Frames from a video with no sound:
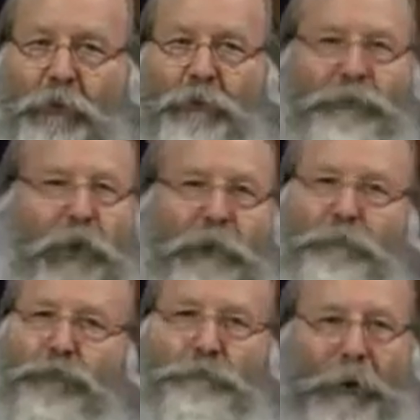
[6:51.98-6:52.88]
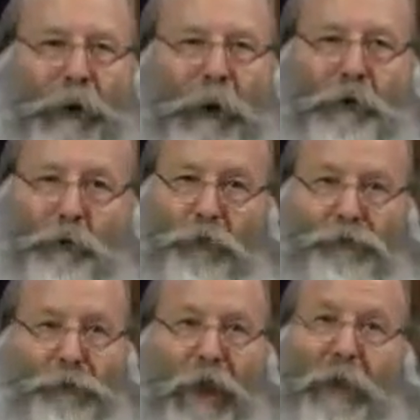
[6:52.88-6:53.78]
Thomas Paine
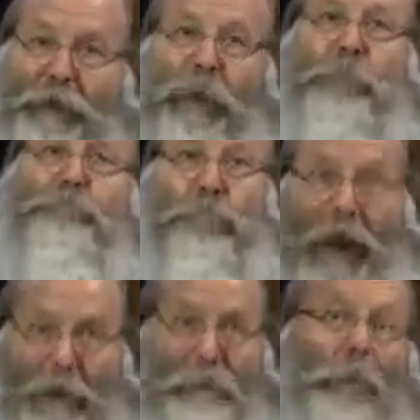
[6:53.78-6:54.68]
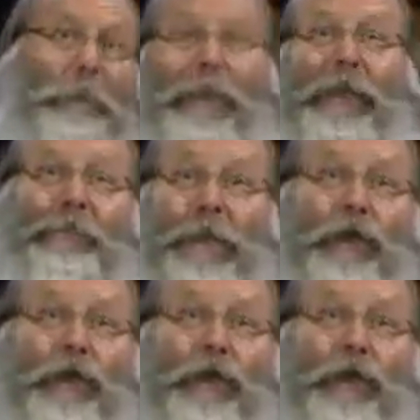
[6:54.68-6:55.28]
was not a Bible-believing